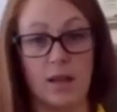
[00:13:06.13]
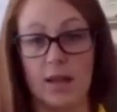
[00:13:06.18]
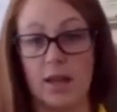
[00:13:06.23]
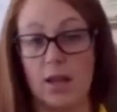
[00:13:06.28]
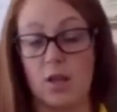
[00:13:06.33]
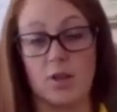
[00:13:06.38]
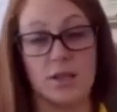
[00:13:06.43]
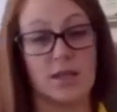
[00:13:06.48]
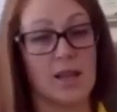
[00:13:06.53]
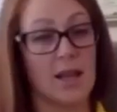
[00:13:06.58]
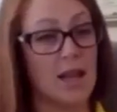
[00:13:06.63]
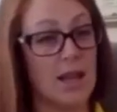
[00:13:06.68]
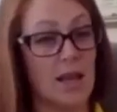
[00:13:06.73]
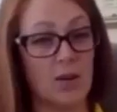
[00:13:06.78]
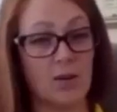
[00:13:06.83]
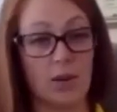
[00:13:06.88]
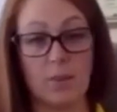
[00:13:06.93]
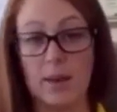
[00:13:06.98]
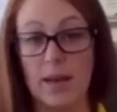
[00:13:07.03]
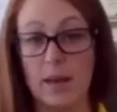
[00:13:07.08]
They get used to
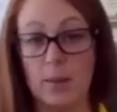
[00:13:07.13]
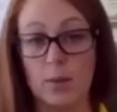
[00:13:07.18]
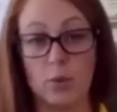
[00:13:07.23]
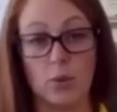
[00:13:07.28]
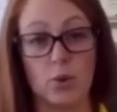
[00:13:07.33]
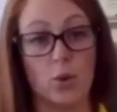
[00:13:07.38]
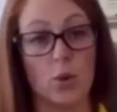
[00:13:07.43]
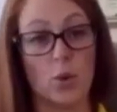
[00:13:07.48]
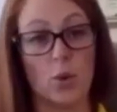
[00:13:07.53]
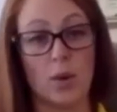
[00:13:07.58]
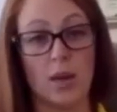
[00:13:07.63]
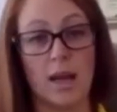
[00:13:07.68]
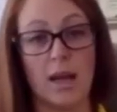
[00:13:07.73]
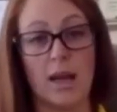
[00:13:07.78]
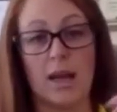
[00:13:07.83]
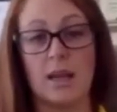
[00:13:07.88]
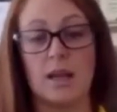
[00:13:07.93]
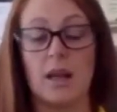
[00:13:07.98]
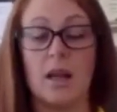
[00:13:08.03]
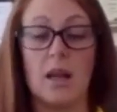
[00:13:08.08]
hearing people
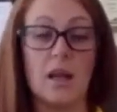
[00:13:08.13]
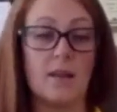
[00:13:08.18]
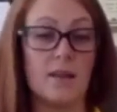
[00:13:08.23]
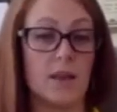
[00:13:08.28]
talking,